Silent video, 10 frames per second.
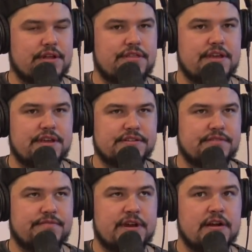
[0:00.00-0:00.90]
I think, is
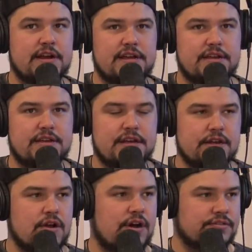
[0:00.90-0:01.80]
a very
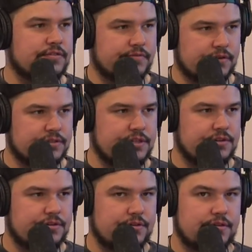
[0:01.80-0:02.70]

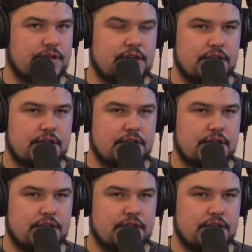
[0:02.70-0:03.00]
controversial